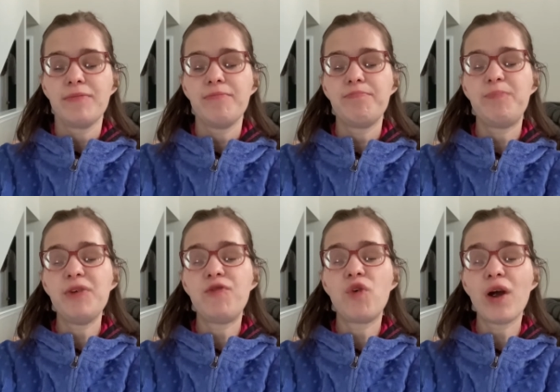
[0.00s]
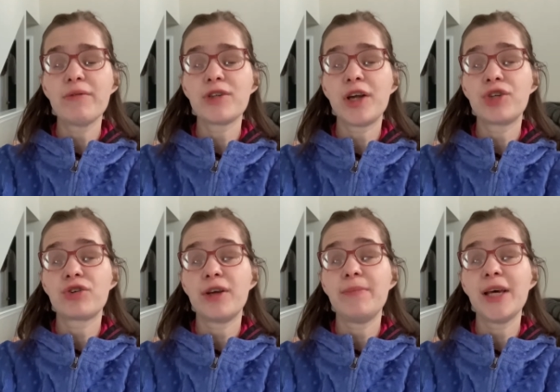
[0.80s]
before I was on
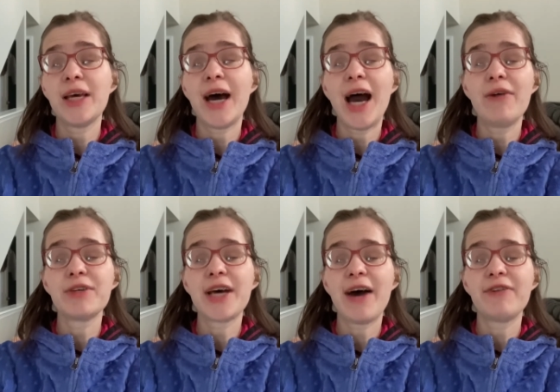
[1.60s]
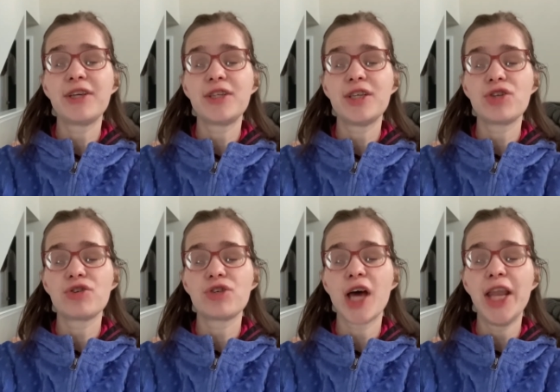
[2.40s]
treatment, I was having
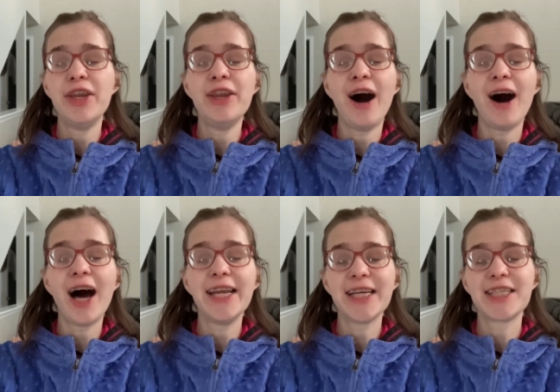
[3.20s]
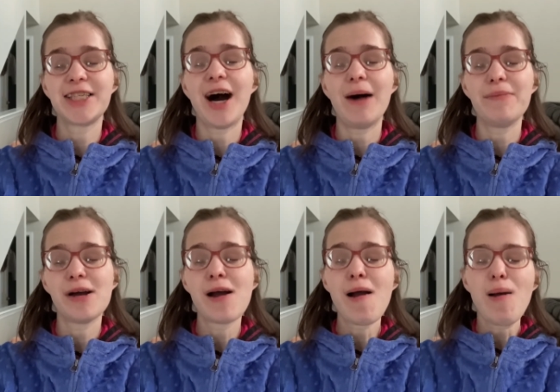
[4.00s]
seizures non-stop.
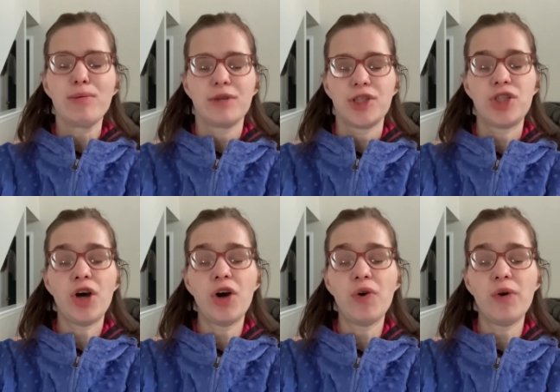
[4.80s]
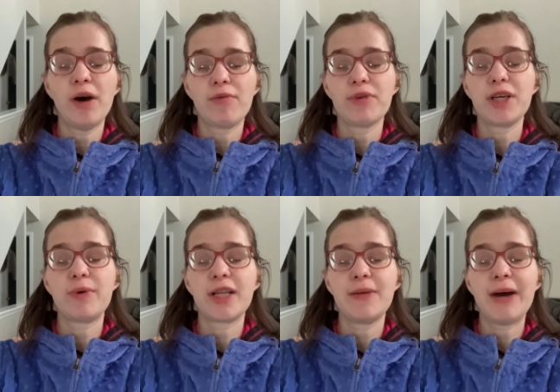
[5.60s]
So really
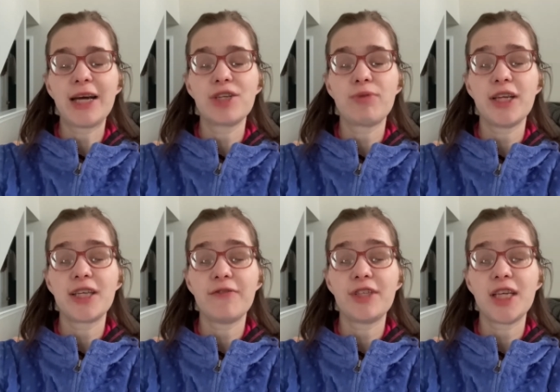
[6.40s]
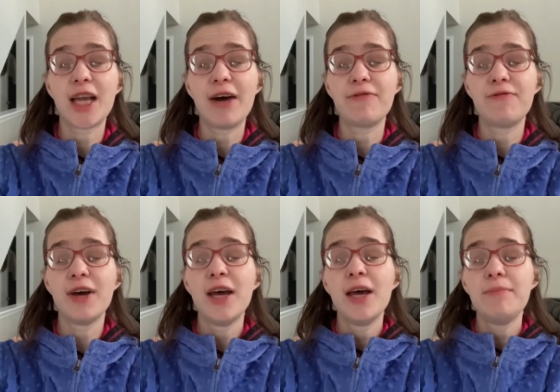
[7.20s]
quickly back in 2017, I
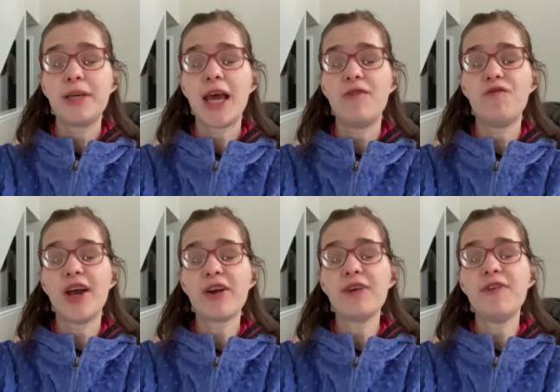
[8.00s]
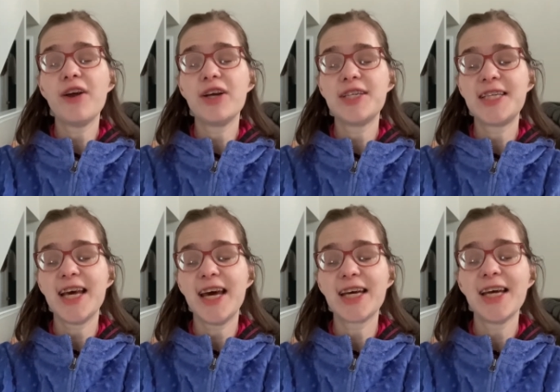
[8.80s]
became very, very
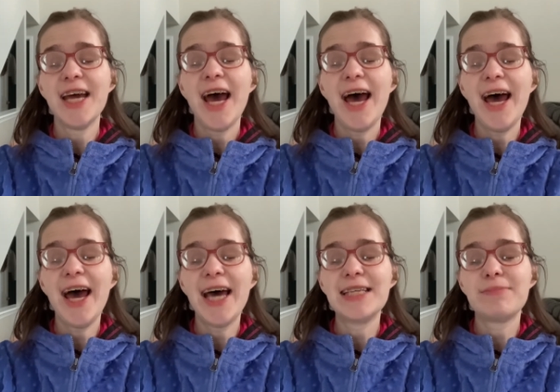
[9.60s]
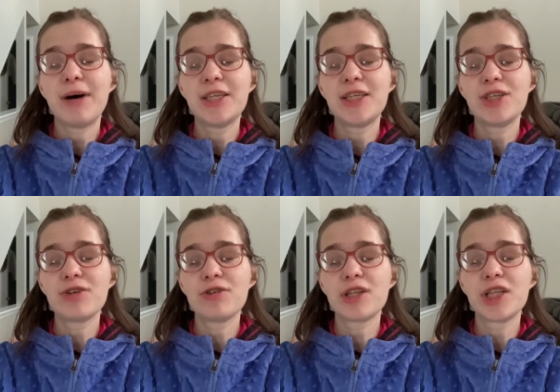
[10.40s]
sick, and my
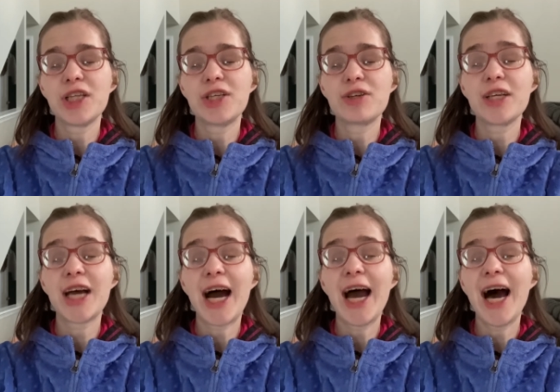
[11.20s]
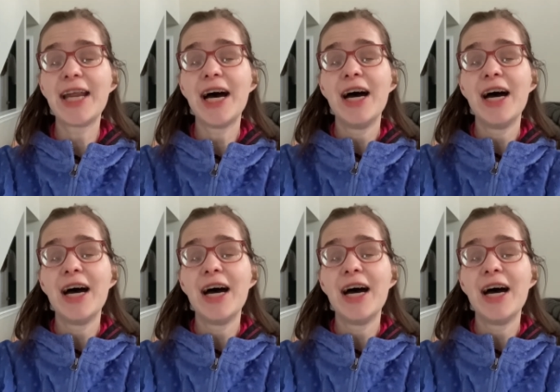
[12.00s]
seizures, literally, I had